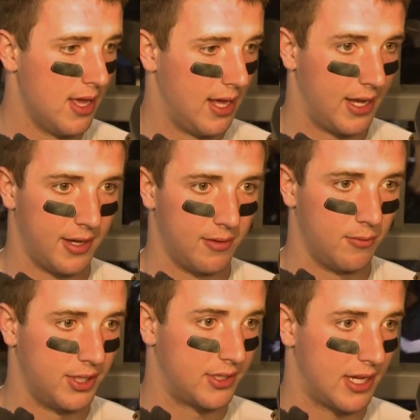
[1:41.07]
and
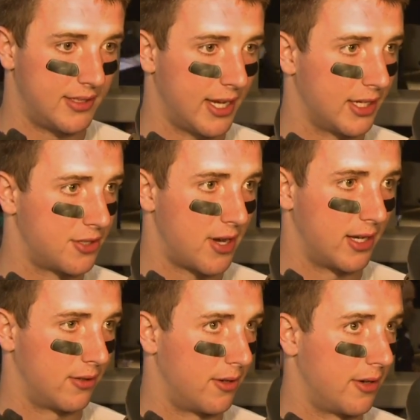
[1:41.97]
we just got to take it in
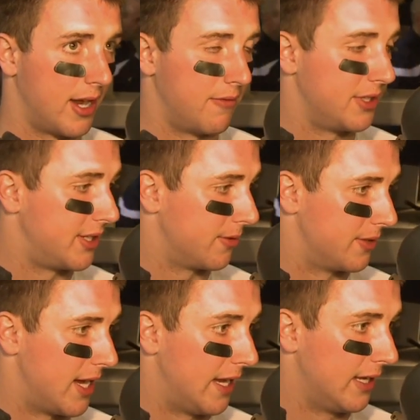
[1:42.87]
stride, learn every single
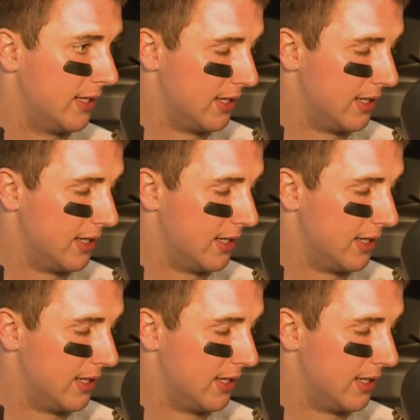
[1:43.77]
day,